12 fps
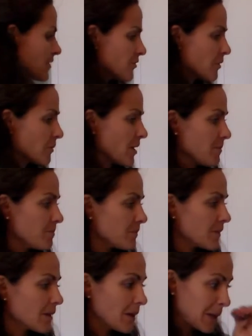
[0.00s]
So here we go.
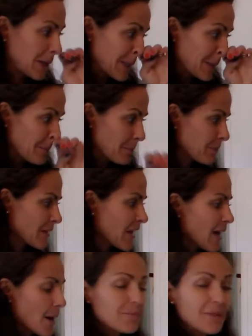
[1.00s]
I'm
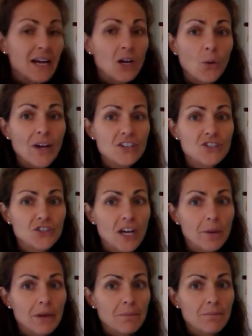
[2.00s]
not quite sure
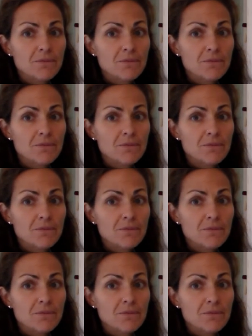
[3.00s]
how many